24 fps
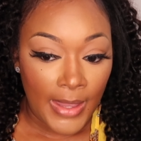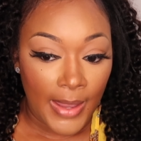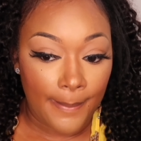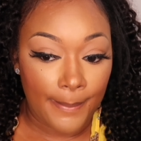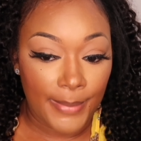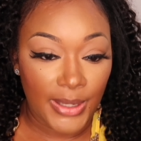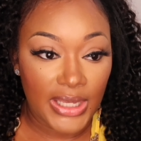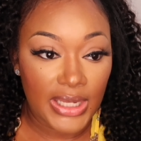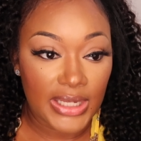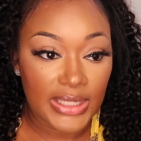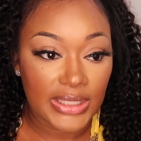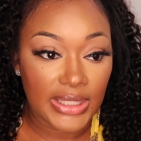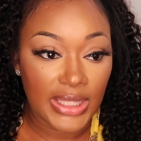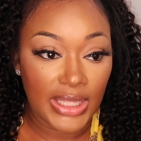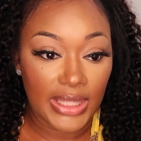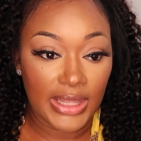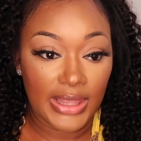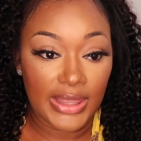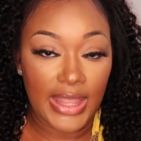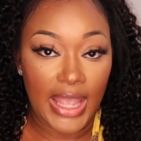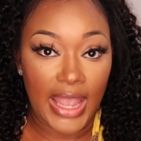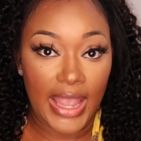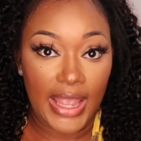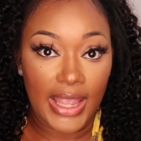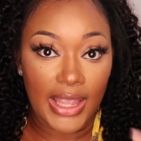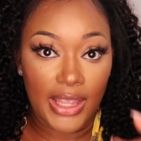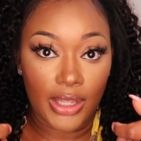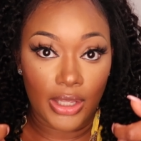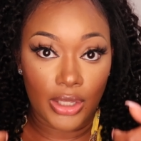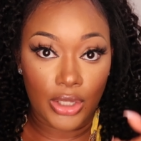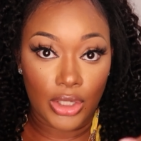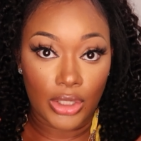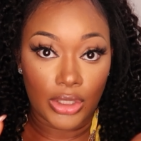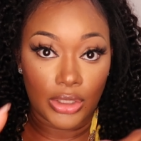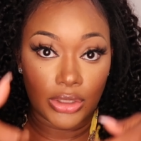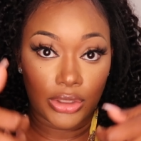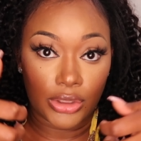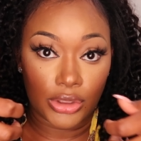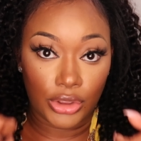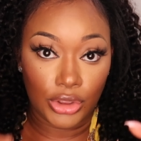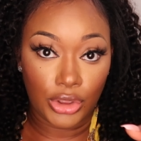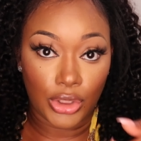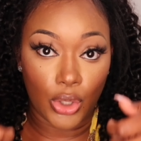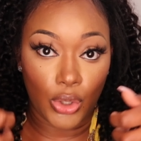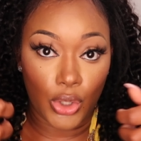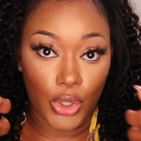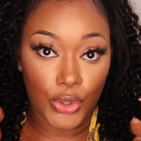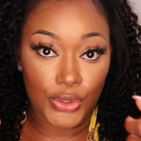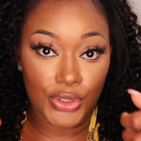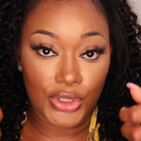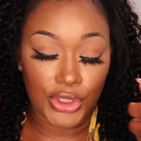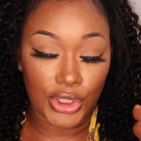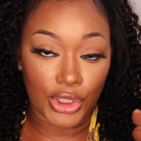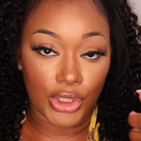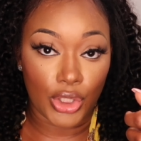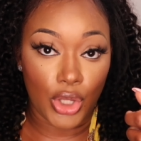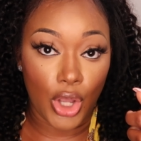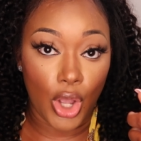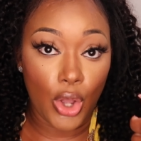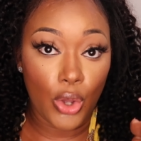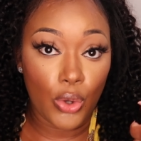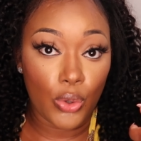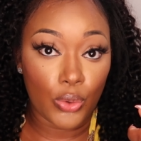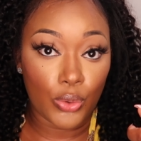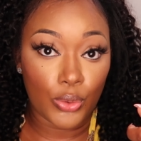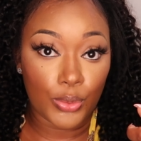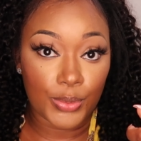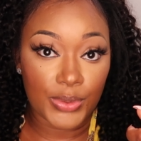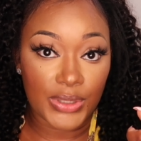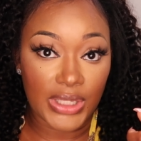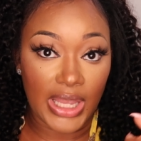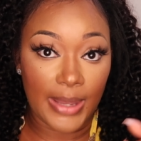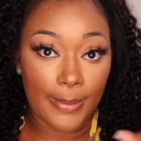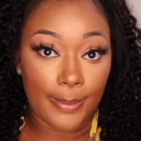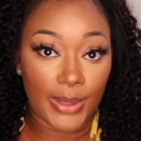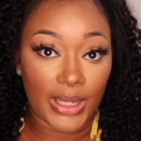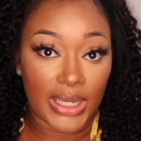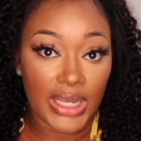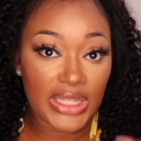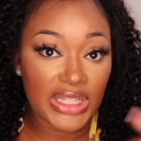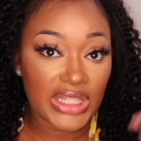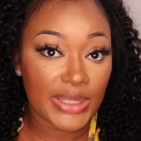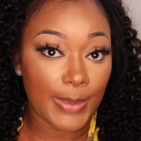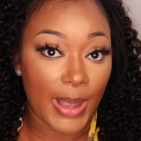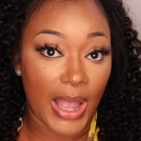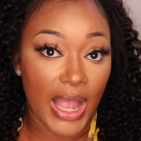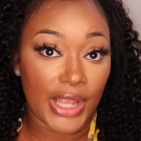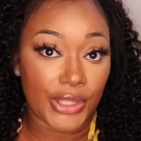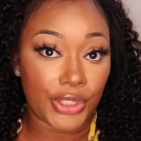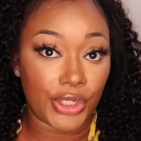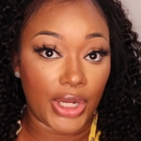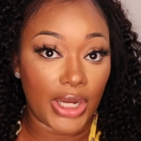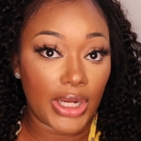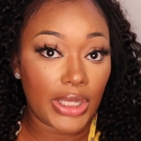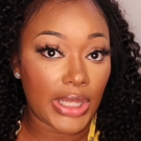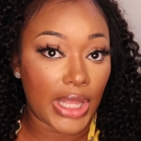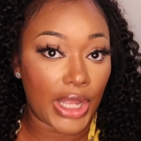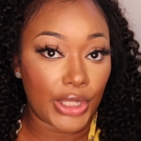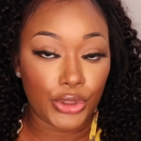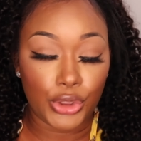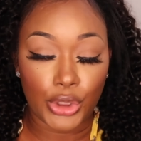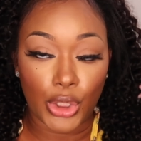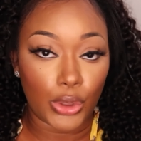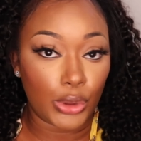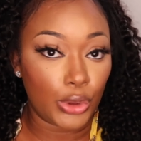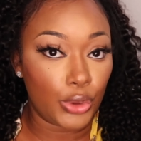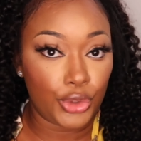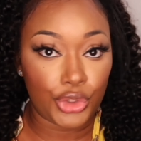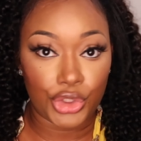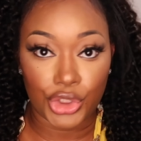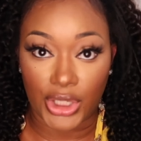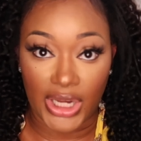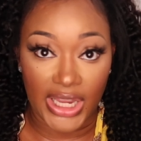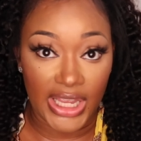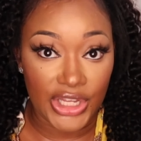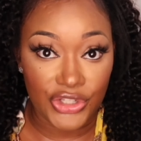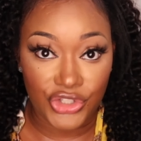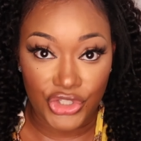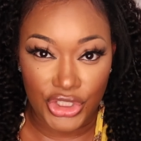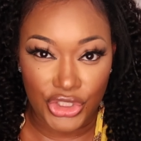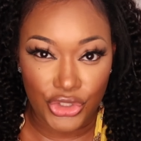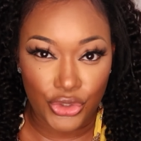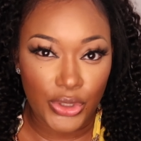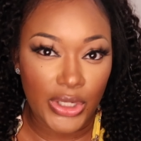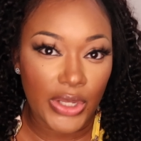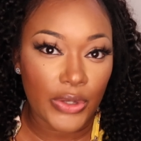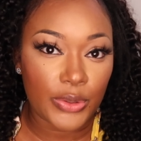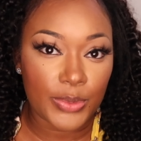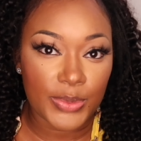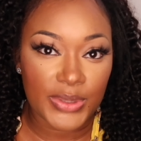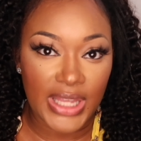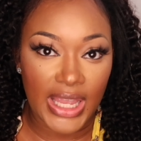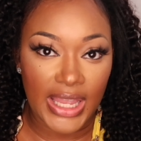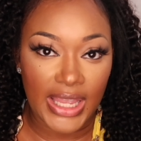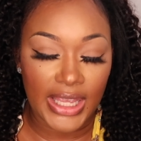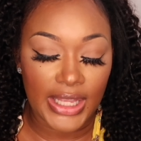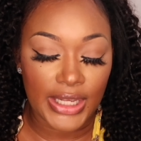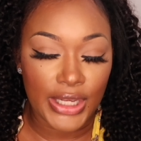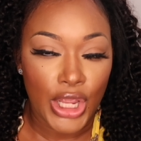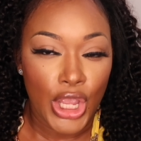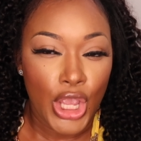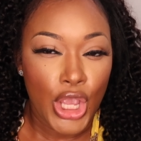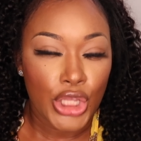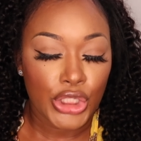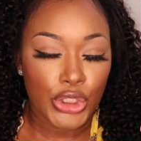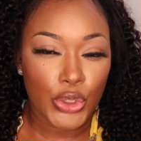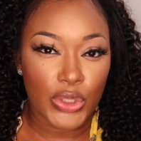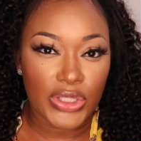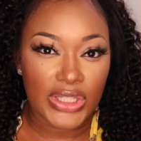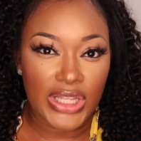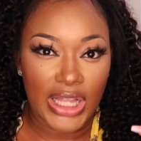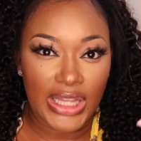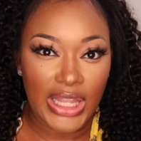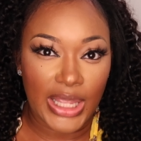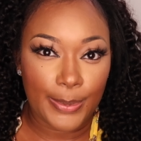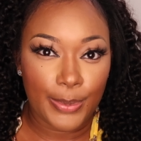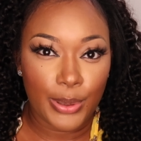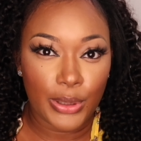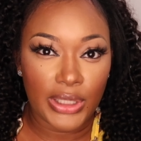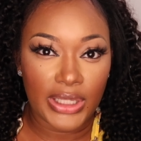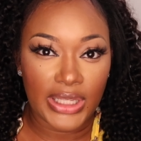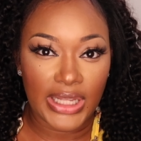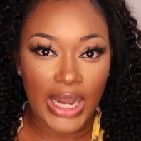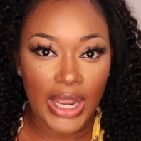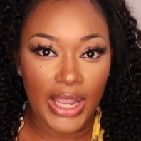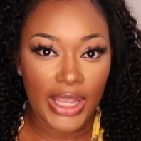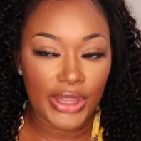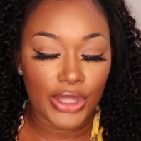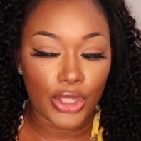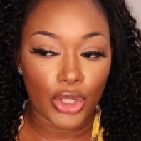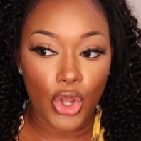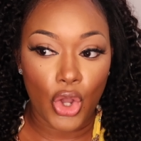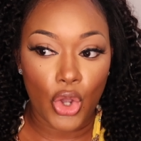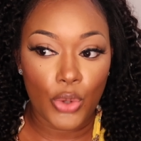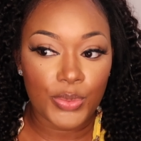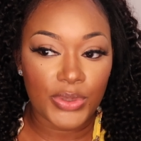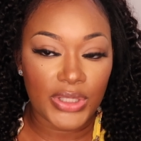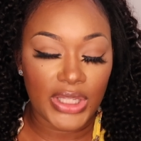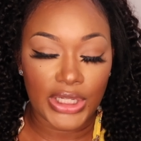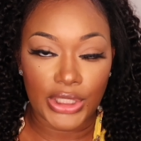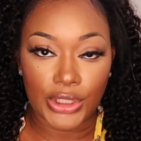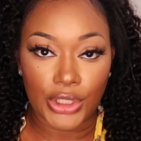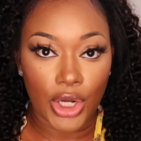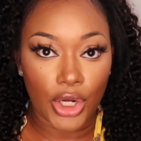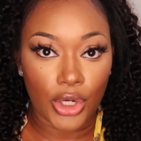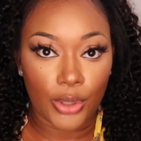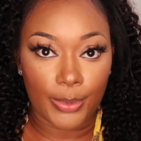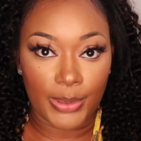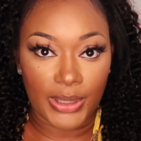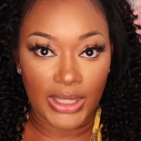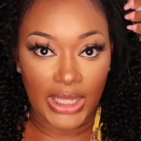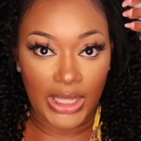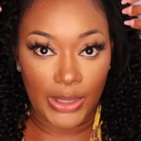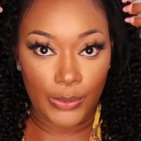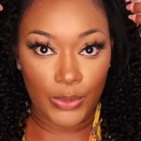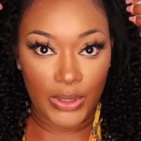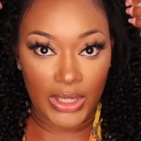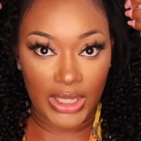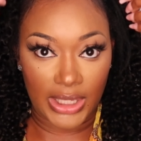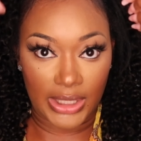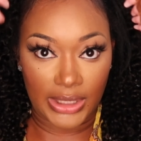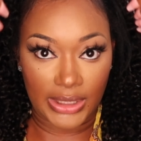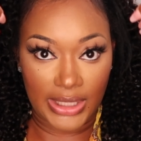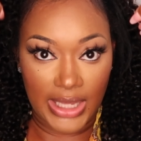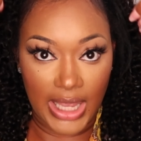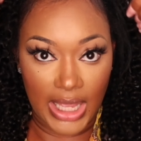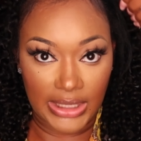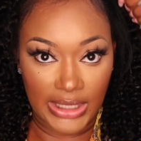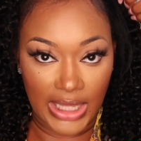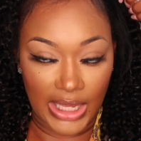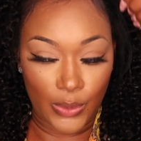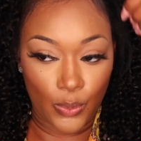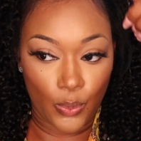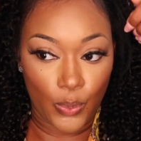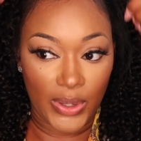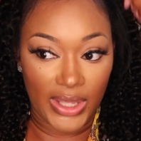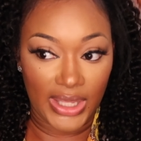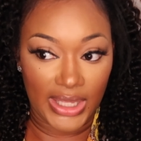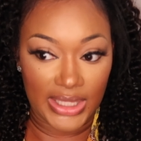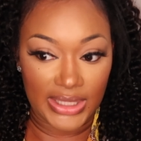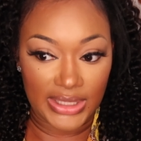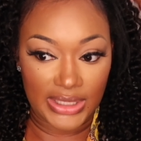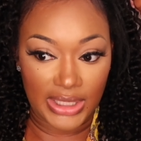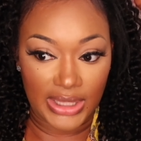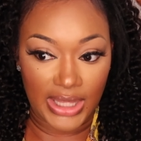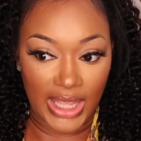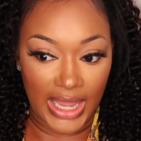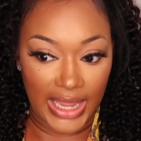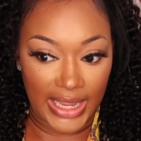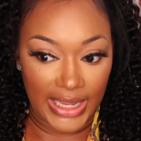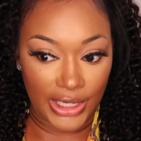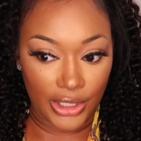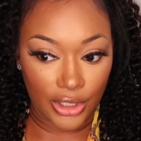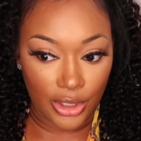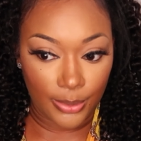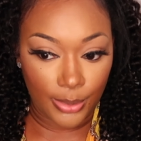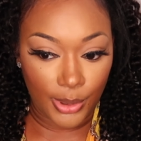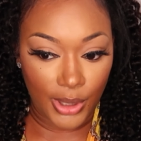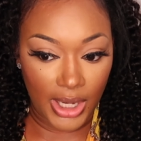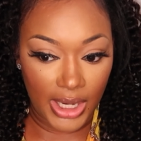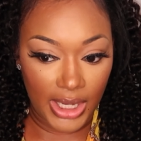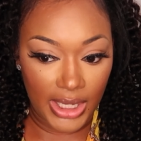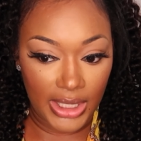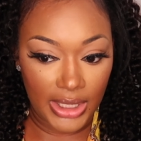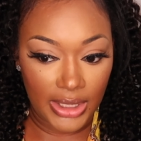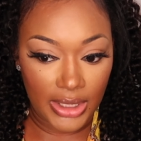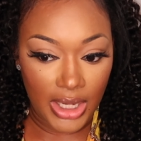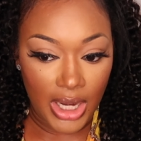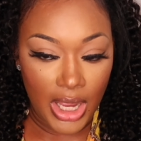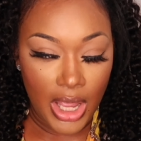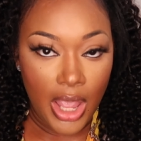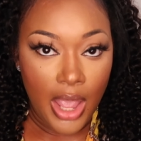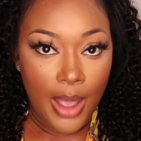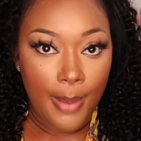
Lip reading: because then that, you know, goes into the combs, and because it's behind your hairline, you don't lose your edges. You get what I'm saying? So it's not like pulling it out, and the combs didn't hurt, but it kind of like went into the anchor braid.